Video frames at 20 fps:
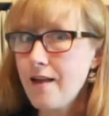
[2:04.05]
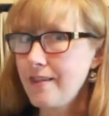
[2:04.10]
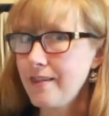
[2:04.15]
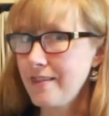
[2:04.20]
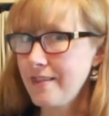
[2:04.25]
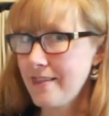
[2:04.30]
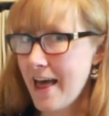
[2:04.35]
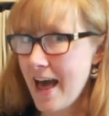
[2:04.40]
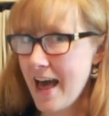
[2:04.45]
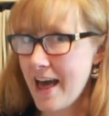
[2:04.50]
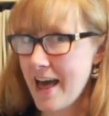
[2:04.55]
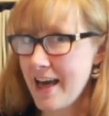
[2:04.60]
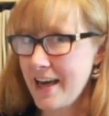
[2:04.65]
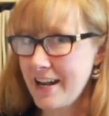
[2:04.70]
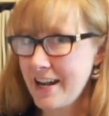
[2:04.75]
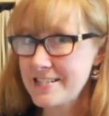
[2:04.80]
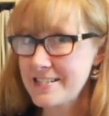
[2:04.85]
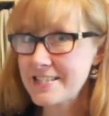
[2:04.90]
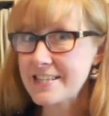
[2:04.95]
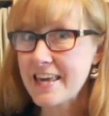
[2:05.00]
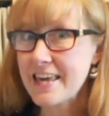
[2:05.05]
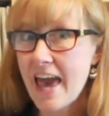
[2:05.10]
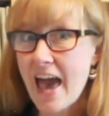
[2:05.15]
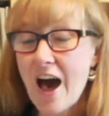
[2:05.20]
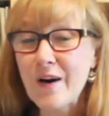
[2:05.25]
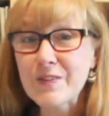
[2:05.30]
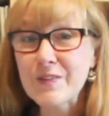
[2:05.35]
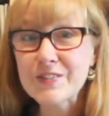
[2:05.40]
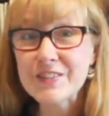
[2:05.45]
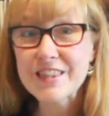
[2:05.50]
Let us
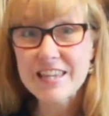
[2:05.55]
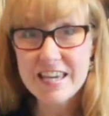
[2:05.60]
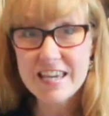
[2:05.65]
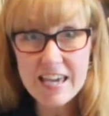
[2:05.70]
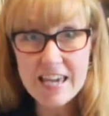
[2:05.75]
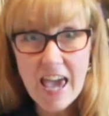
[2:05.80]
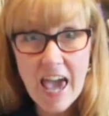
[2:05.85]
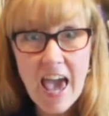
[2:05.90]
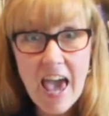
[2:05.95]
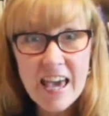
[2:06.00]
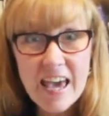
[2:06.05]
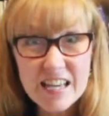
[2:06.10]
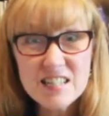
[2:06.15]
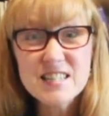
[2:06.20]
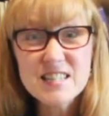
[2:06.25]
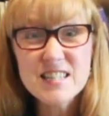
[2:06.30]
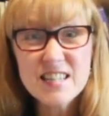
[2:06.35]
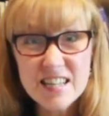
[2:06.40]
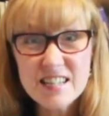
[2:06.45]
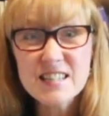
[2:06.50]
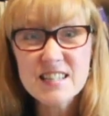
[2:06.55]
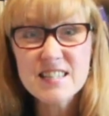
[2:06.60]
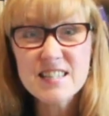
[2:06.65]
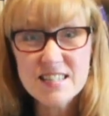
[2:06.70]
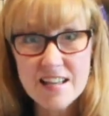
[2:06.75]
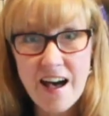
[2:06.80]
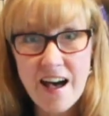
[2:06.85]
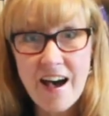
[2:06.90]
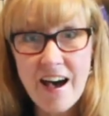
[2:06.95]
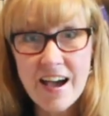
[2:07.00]
count the eggs
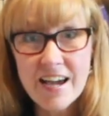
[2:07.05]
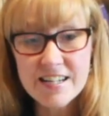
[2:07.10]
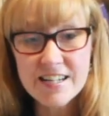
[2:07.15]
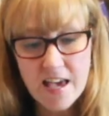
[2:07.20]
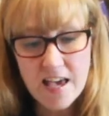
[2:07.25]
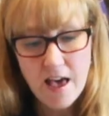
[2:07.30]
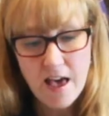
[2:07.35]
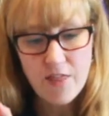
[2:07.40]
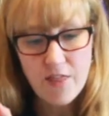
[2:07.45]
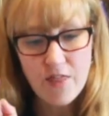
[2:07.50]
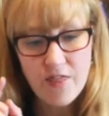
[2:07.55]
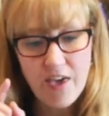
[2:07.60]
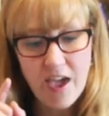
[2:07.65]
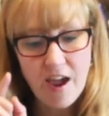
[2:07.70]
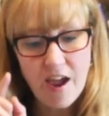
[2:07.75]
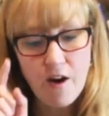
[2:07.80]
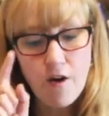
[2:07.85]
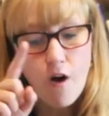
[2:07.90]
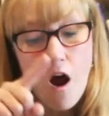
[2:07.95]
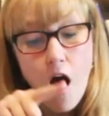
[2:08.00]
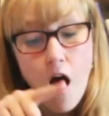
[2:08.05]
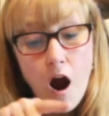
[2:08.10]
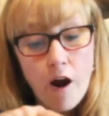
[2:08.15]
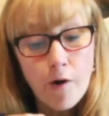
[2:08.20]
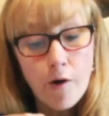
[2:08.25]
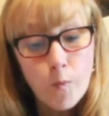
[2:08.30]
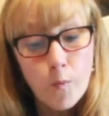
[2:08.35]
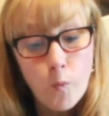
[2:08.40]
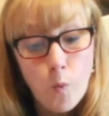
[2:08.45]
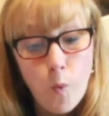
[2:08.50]
inside. There
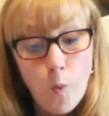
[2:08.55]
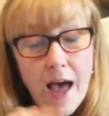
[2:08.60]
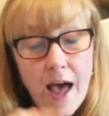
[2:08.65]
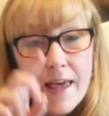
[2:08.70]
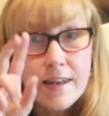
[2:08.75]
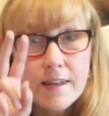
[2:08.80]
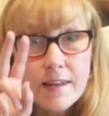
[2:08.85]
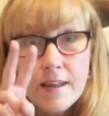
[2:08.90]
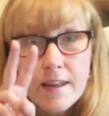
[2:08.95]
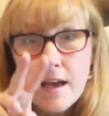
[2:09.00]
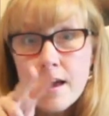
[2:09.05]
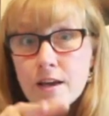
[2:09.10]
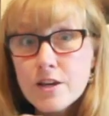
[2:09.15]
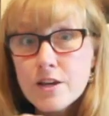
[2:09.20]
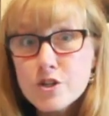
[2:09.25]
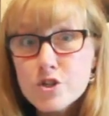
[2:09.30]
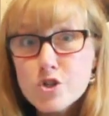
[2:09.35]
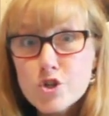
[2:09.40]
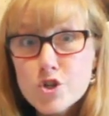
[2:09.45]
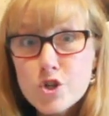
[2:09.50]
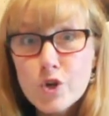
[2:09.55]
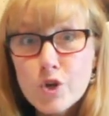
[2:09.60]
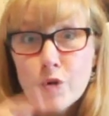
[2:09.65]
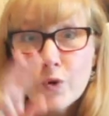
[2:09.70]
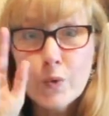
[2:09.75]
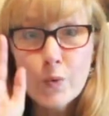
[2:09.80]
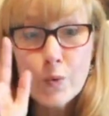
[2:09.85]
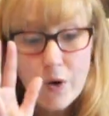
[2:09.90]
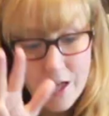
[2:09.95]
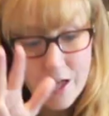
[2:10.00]
are one,
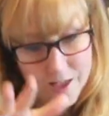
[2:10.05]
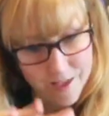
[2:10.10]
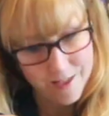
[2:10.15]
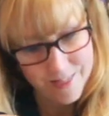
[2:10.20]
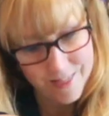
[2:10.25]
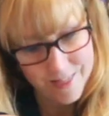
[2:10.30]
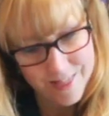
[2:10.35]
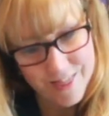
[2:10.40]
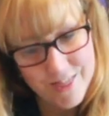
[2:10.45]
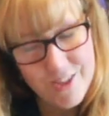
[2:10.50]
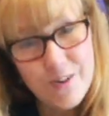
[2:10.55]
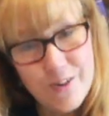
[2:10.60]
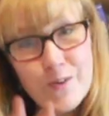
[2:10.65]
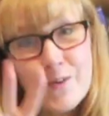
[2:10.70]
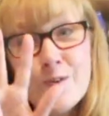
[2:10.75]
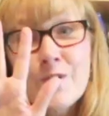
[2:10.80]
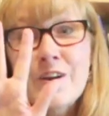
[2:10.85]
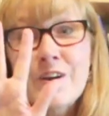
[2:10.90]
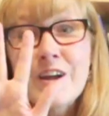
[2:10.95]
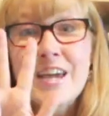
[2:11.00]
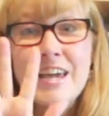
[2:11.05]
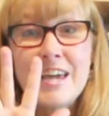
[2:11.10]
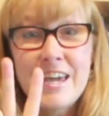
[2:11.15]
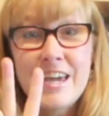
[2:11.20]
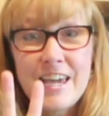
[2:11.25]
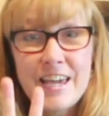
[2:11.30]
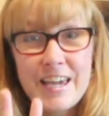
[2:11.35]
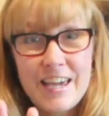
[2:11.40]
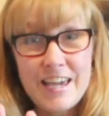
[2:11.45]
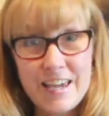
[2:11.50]
two,
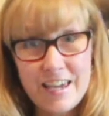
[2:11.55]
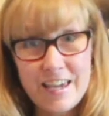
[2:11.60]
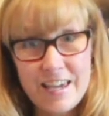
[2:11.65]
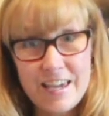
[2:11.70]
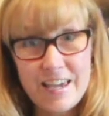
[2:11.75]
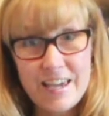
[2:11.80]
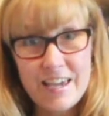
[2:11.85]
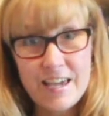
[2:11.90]
three.